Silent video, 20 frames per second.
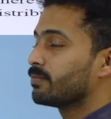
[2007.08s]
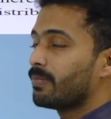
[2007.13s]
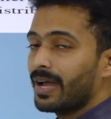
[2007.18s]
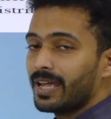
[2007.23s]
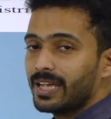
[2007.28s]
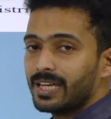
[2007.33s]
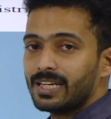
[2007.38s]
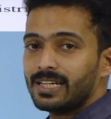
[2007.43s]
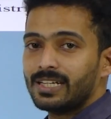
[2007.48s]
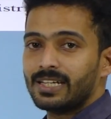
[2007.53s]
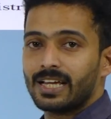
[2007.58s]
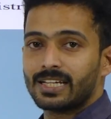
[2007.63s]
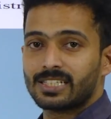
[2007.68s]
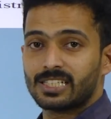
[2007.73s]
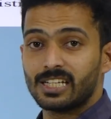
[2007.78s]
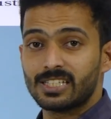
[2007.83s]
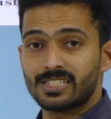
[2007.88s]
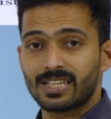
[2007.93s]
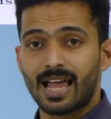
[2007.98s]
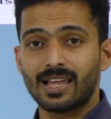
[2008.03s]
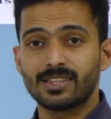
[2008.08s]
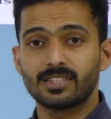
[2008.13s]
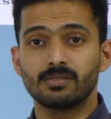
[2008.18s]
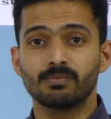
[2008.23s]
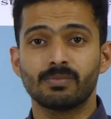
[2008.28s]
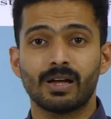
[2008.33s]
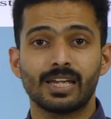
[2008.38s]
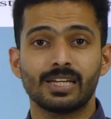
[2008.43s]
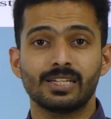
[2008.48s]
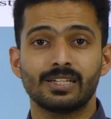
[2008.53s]
by induction. Charging
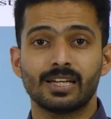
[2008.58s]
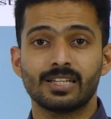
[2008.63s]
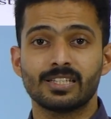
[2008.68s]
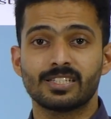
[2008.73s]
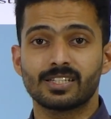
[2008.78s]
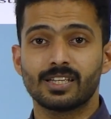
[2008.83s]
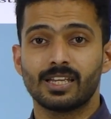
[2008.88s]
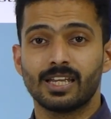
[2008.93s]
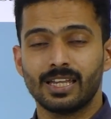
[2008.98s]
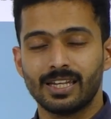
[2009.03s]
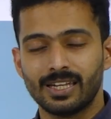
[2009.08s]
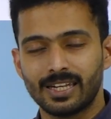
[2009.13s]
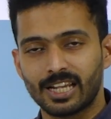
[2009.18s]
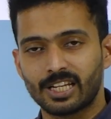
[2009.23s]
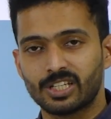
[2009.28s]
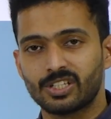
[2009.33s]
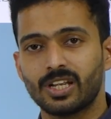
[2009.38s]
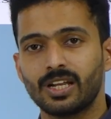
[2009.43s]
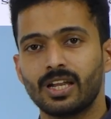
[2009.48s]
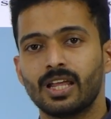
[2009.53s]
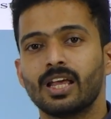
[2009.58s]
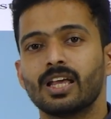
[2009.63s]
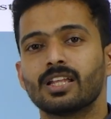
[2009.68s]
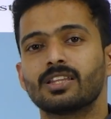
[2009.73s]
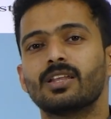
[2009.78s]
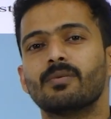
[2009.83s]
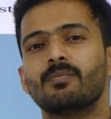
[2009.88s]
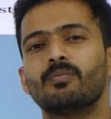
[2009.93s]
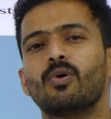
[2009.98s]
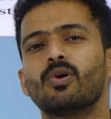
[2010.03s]
by induction,
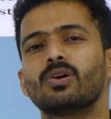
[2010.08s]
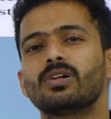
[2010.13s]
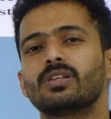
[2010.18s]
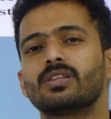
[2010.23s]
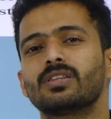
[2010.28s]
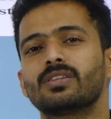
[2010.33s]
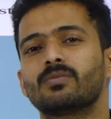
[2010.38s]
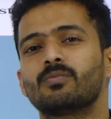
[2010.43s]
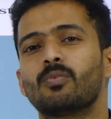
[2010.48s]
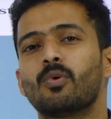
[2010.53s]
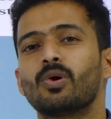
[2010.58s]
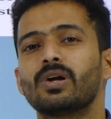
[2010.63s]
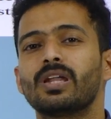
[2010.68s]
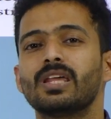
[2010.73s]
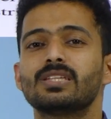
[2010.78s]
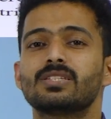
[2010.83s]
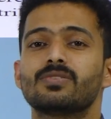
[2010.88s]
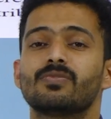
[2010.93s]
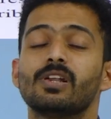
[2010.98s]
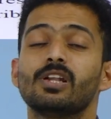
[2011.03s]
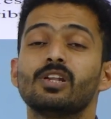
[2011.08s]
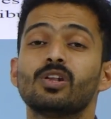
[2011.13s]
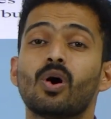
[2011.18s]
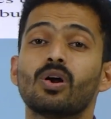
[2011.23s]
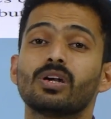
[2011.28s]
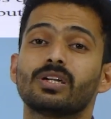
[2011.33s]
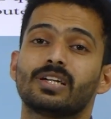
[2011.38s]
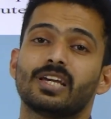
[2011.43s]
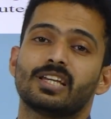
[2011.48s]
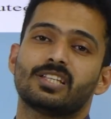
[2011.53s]
the both bodies will
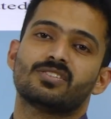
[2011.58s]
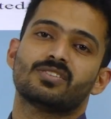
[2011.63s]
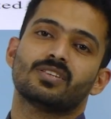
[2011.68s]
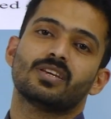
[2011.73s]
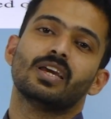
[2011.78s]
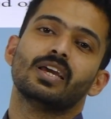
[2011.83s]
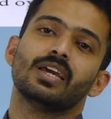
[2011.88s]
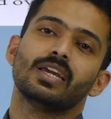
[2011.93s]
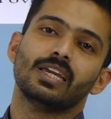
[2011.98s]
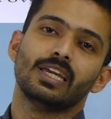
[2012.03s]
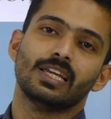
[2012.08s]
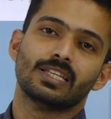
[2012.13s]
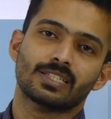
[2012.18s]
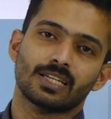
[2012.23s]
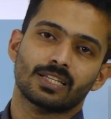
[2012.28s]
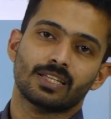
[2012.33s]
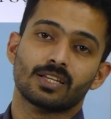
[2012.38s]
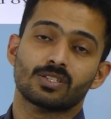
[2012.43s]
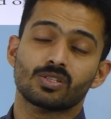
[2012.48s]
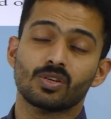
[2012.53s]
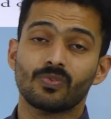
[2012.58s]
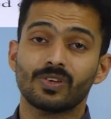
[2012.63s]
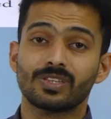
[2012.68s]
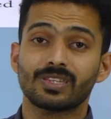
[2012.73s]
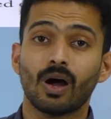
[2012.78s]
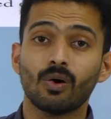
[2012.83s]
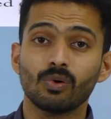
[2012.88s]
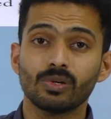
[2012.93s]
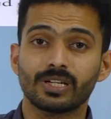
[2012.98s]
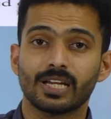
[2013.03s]
not touch each other. So
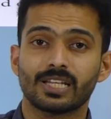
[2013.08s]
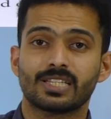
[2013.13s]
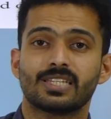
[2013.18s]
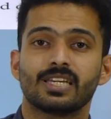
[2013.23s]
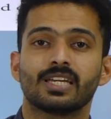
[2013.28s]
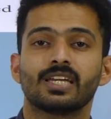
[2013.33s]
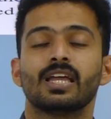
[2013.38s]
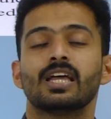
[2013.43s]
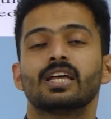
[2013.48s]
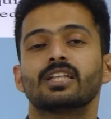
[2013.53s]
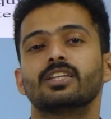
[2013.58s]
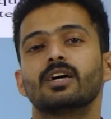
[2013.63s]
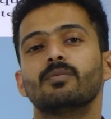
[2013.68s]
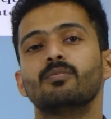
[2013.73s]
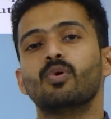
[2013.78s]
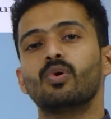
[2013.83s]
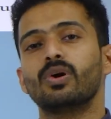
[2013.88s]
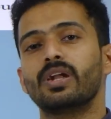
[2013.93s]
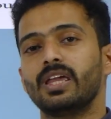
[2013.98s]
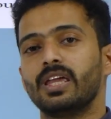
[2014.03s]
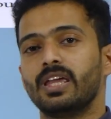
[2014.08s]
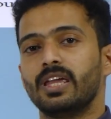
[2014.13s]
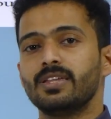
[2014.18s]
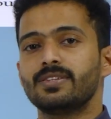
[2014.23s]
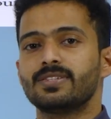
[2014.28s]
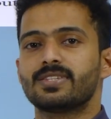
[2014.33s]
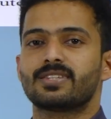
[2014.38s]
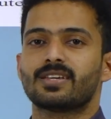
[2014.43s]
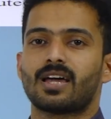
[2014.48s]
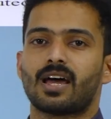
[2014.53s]
without touching, the body
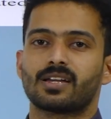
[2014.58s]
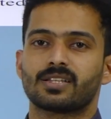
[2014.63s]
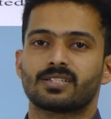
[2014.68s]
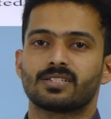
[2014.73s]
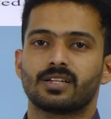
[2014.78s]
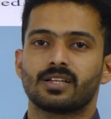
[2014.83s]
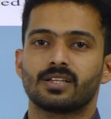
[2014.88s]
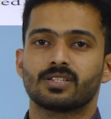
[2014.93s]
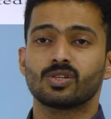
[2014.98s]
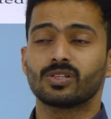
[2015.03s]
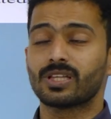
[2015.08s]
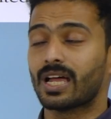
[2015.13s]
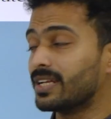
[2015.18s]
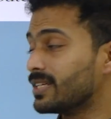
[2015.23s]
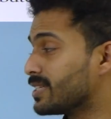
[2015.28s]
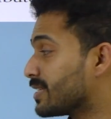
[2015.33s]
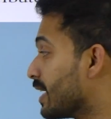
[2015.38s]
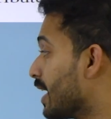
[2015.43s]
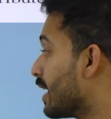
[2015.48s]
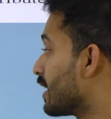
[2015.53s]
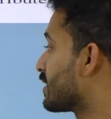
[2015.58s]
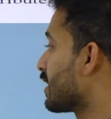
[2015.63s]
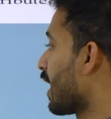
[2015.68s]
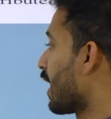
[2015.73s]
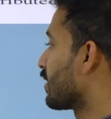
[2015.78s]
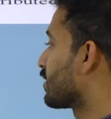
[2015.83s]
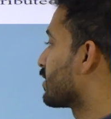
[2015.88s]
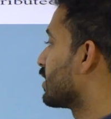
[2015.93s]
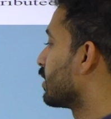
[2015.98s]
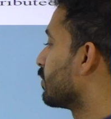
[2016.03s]
is charged. So that is
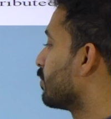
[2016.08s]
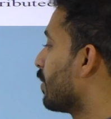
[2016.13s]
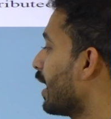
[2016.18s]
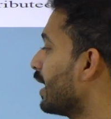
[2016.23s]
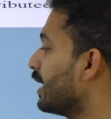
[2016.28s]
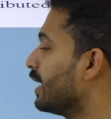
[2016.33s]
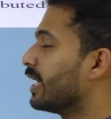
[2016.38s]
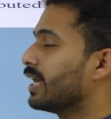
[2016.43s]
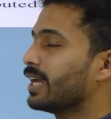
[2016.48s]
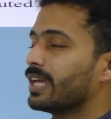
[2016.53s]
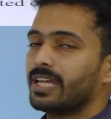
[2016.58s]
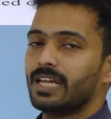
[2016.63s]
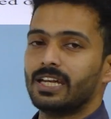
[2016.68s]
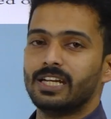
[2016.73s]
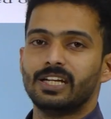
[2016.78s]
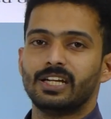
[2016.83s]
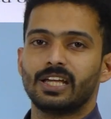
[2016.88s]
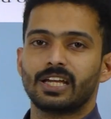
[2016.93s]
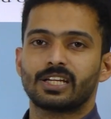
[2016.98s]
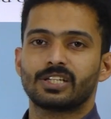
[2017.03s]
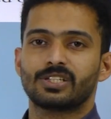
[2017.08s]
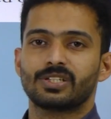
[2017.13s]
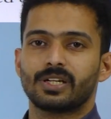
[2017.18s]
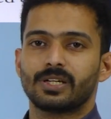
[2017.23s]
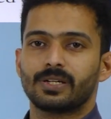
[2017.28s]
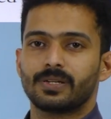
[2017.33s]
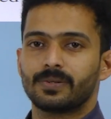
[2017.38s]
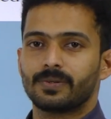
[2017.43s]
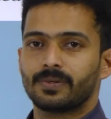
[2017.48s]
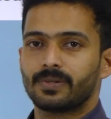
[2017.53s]
charging by induction.
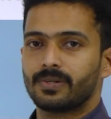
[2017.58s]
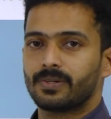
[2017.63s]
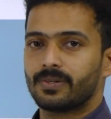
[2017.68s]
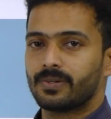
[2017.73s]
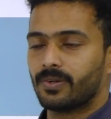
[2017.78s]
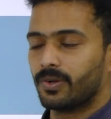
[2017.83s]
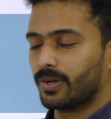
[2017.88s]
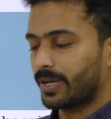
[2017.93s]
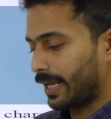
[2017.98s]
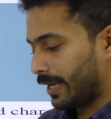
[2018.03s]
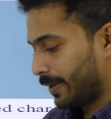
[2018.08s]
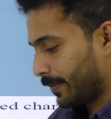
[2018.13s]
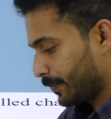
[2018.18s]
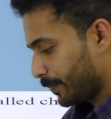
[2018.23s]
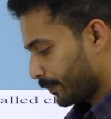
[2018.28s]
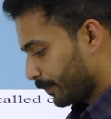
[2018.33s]
Okay.